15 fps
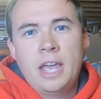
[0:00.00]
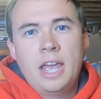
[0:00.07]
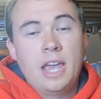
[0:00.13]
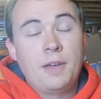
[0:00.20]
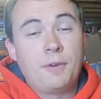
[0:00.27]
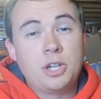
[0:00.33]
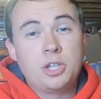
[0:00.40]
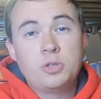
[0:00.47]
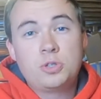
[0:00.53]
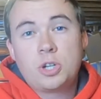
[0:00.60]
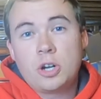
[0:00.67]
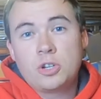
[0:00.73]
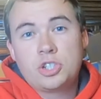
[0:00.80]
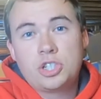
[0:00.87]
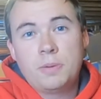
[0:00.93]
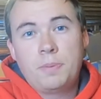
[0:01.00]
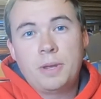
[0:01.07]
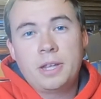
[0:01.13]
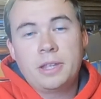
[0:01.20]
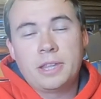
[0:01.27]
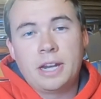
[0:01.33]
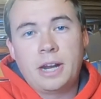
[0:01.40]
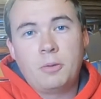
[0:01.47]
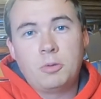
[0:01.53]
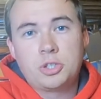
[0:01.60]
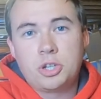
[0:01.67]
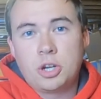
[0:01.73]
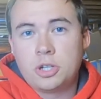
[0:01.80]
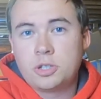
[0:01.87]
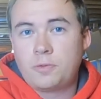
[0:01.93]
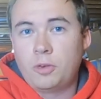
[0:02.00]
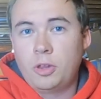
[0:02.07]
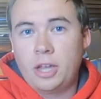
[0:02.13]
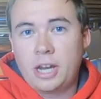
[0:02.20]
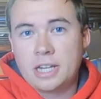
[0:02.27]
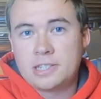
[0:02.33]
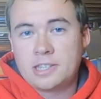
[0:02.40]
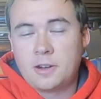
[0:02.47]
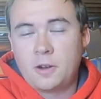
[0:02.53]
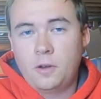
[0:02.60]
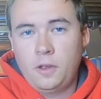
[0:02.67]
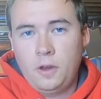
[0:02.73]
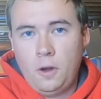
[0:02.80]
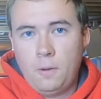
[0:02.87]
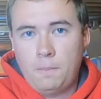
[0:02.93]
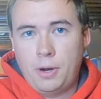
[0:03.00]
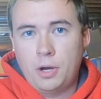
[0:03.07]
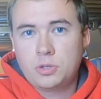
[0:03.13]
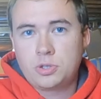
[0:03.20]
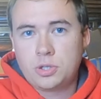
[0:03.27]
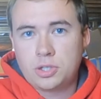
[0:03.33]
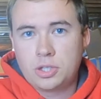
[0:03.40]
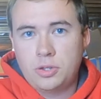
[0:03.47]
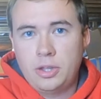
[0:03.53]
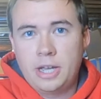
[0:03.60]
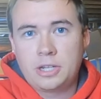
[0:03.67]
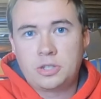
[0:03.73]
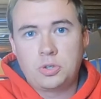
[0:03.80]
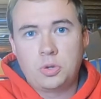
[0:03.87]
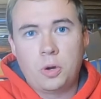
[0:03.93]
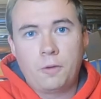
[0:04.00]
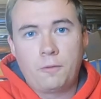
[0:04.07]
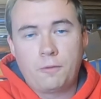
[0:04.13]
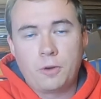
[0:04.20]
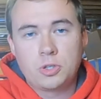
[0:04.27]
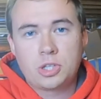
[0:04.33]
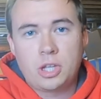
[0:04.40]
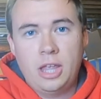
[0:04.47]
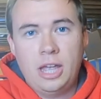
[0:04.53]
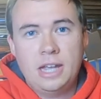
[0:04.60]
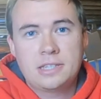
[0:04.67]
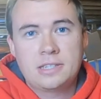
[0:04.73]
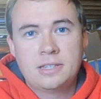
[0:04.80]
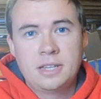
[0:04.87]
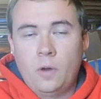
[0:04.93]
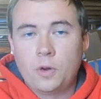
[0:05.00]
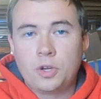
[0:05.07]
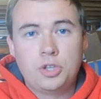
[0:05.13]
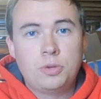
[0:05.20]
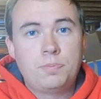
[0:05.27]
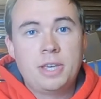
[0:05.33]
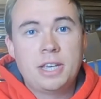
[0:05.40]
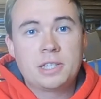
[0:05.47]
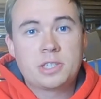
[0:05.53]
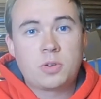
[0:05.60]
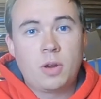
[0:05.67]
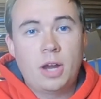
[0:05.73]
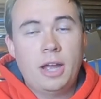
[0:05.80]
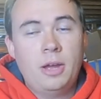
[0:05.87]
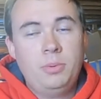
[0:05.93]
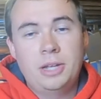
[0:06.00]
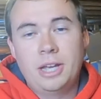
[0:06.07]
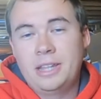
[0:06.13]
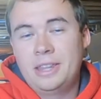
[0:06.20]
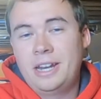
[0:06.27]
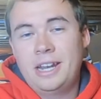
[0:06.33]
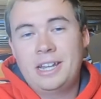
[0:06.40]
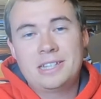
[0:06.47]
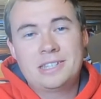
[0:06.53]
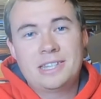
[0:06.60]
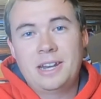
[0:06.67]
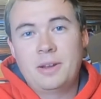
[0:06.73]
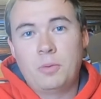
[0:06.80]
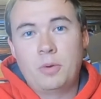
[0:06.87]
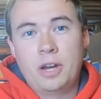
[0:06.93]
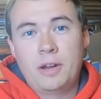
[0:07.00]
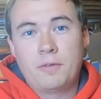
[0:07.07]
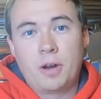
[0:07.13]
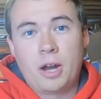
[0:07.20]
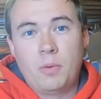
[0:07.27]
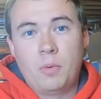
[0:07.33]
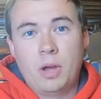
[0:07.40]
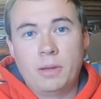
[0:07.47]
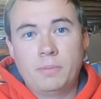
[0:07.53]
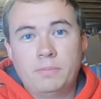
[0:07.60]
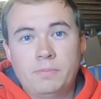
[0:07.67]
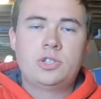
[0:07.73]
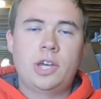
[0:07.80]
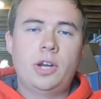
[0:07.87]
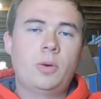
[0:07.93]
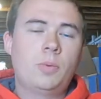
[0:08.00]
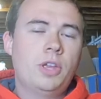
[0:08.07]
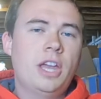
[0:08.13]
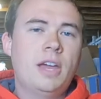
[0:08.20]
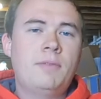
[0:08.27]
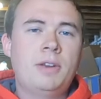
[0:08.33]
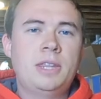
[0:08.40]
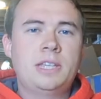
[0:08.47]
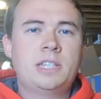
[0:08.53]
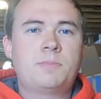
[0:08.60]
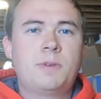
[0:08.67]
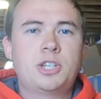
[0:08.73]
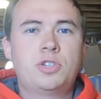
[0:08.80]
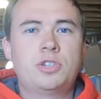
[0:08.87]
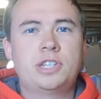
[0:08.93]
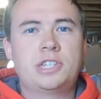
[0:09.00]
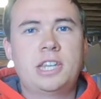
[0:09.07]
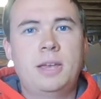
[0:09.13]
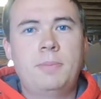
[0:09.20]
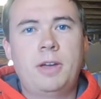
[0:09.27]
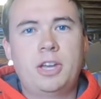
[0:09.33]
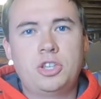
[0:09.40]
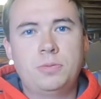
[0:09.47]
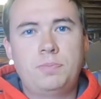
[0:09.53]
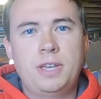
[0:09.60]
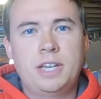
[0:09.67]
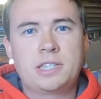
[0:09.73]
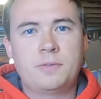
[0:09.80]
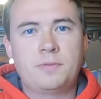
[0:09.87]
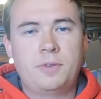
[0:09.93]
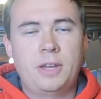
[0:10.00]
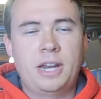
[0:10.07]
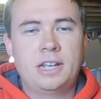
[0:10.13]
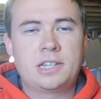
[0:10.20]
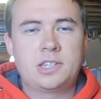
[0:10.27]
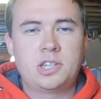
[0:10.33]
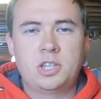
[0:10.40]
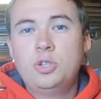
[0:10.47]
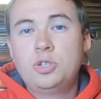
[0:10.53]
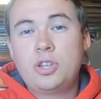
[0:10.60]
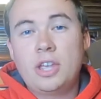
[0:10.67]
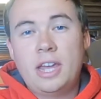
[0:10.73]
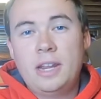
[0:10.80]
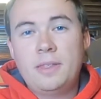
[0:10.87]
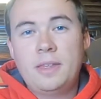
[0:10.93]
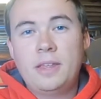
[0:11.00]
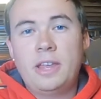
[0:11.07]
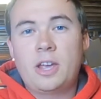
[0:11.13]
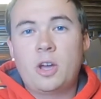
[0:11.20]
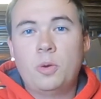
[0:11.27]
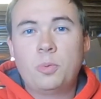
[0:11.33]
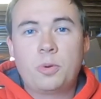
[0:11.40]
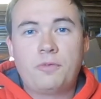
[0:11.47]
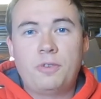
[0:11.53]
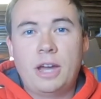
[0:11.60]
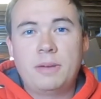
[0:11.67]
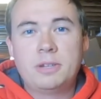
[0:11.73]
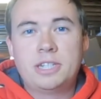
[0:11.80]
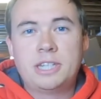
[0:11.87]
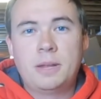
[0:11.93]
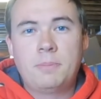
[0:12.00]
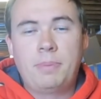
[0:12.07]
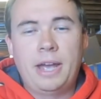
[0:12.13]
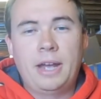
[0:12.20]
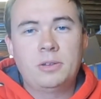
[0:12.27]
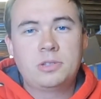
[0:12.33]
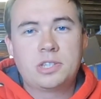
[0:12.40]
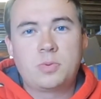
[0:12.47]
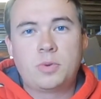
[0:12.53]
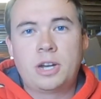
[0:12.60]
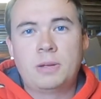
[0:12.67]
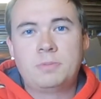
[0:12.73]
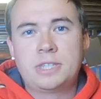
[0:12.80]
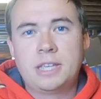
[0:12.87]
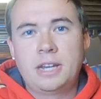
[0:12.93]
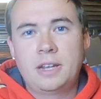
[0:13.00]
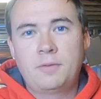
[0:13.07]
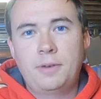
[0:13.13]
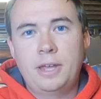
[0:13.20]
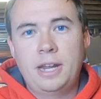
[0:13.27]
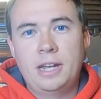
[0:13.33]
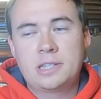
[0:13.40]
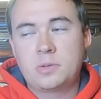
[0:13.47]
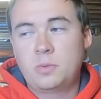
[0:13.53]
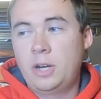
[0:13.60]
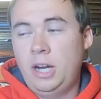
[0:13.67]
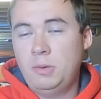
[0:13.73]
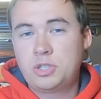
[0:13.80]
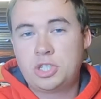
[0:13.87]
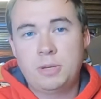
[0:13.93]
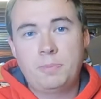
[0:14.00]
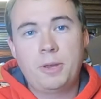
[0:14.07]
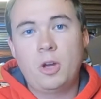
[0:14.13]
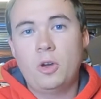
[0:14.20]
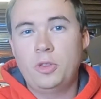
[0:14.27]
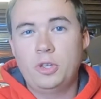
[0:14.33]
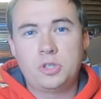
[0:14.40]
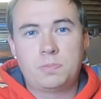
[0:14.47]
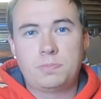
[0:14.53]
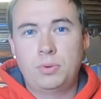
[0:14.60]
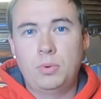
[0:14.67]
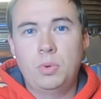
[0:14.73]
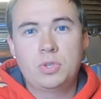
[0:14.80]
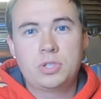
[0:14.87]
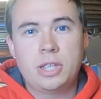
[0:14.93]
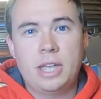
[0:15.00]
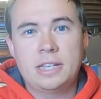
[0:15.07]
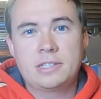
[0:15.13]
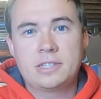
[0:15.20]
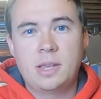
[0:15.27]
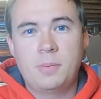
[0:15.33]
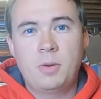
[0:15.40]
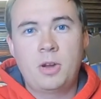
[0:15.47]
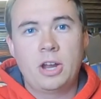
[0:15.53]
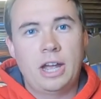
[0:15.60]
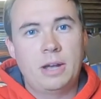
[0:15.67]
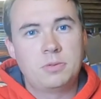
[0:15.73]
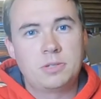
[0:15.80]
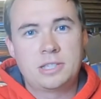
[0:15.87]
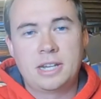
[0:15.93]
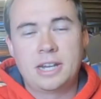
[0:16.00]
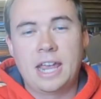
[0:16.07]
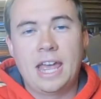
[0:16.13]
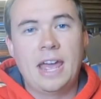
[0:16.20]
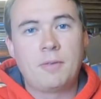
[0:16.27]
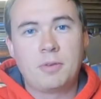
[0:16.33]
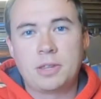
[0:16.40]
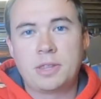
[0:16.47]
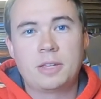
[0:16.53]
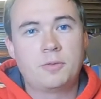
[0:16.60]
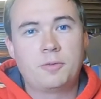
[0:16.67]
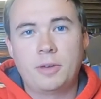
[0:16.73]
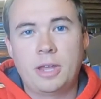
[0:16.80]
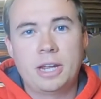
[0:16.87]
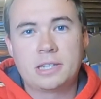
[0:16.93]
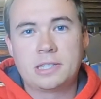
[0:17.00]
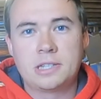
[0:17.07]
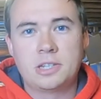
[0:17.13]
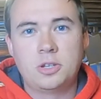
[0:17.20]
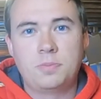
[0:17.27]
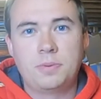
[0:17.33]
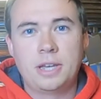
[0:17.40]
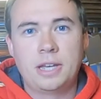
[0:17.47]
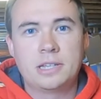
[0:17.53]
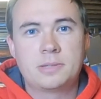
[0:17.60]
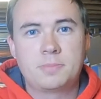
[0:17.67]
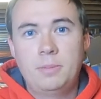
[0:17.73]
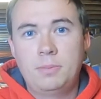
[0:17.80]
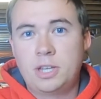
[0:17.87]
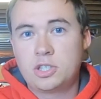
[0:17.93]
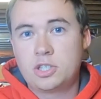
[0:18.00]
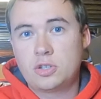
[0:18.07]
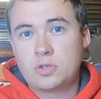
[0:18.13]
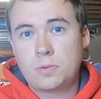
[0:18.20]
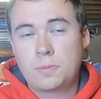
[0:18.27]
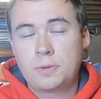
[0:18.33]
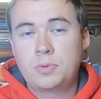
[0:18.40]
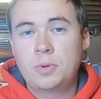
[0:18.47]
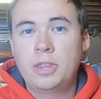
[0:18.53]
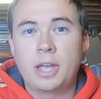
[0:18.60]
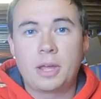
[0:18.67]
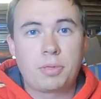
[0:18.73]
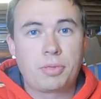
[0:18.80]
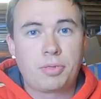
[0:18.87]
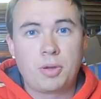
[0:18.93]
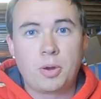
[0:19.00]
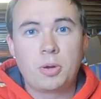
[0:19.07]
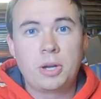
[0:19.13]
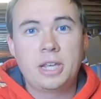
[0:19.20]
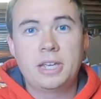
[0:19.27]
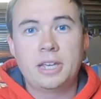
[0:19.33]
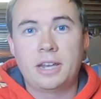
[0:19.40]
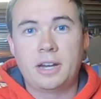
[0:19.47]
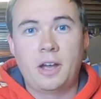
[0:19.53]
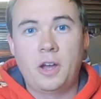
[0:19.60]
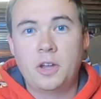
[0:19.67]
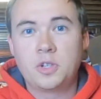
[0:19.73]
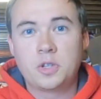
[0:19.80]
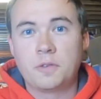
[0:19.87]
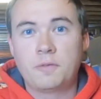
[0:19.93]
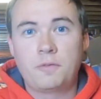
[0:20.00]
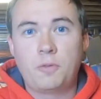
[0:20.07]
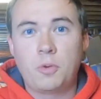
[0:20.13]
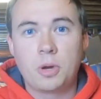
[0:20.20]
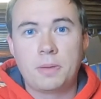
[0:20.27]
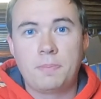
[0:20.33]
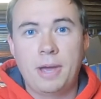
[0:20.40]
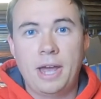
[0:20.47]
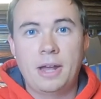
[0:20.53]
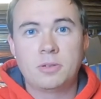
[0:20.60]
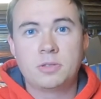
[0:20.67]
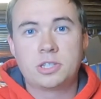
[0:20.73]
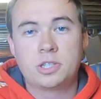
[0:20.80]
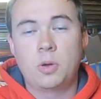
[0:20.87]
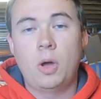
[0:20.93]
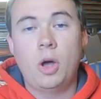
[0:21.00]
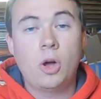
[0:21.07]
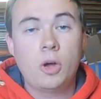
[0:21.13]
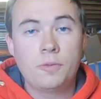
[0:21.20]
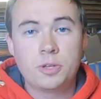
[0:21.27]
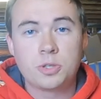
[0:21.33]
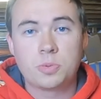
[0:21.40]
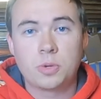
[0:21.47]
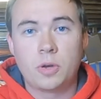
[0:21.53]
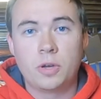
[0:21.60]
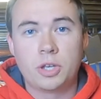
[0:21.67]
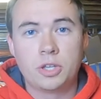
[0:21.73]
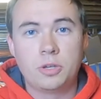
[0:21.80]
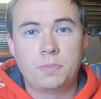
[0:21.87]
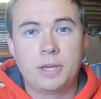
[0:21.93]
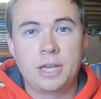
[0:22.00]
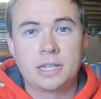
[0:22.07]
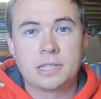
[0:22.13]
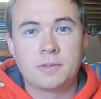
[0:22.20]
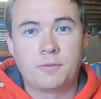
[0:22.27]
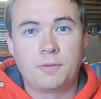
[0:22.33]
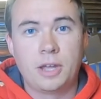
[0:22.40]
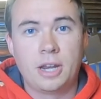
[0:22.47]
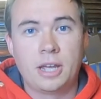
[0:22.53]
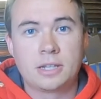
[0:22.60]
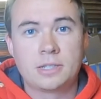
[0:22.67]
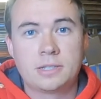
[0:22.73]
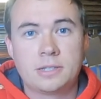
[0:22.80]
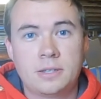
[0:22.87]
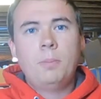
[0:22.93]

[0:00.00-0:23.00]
If I do charge shipping, then I will charge for, like I said earlier, parcel select or first class or UPS ground, and then I can send it whatever I want. So I don't really have anything special to say about UPS and FedEx. Usually anything like over 5 to 10 pounds is what I'm sending FedEx. When I was shipping all those pools last summer, I was sending everything FedEx and UPS, because those were between like 30 and 140 pounds. So all of those were going UPS and FedEx.